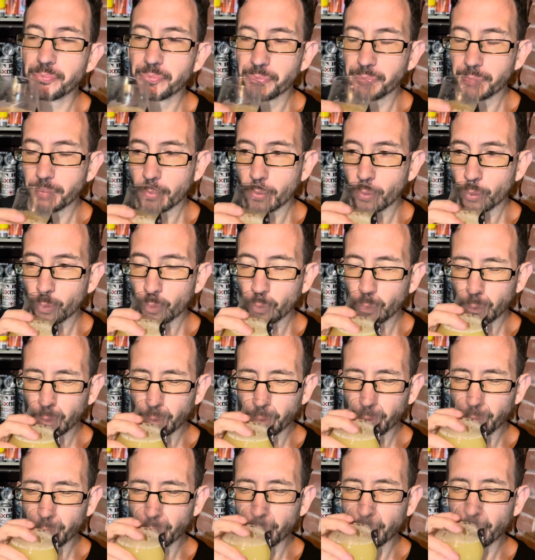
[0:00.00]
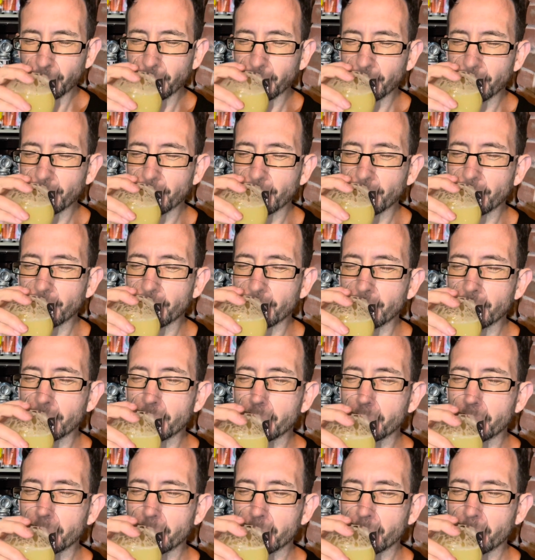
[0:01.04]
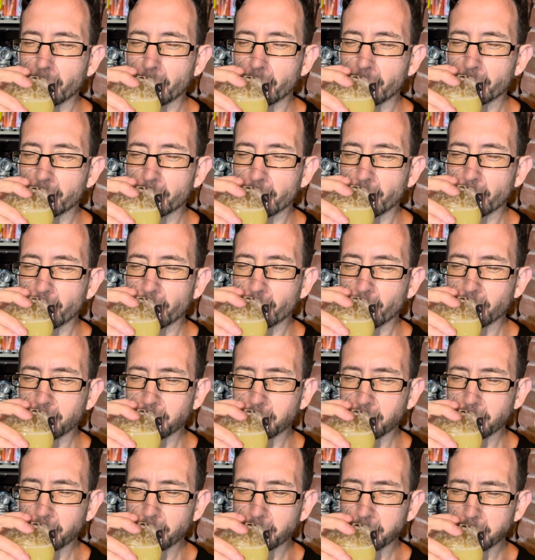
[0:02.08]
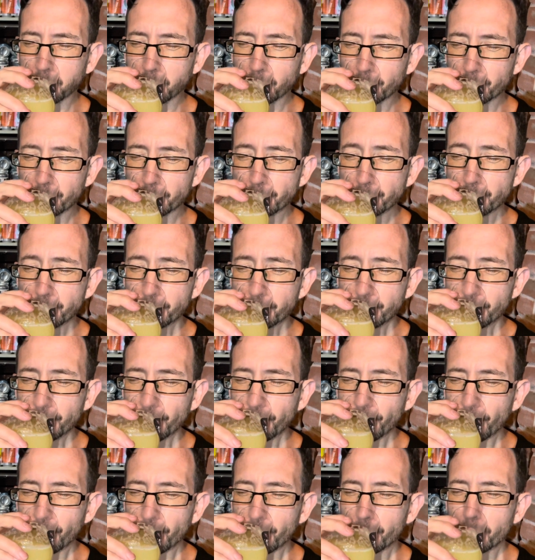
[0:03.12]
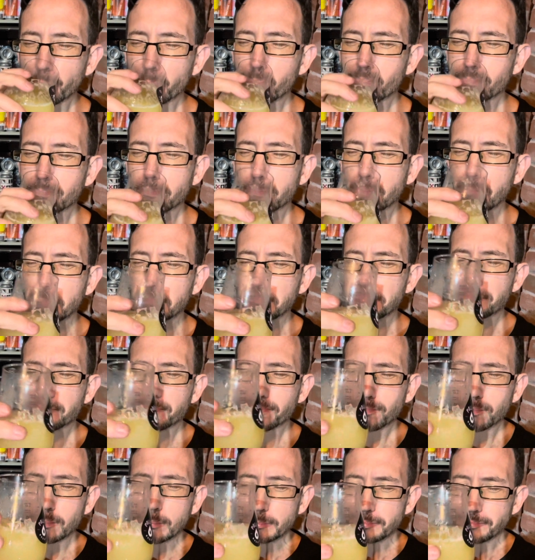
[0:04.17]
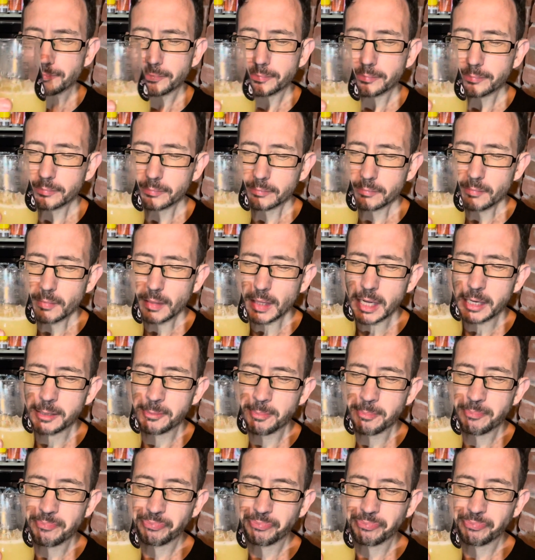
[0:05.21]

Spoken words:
(silence)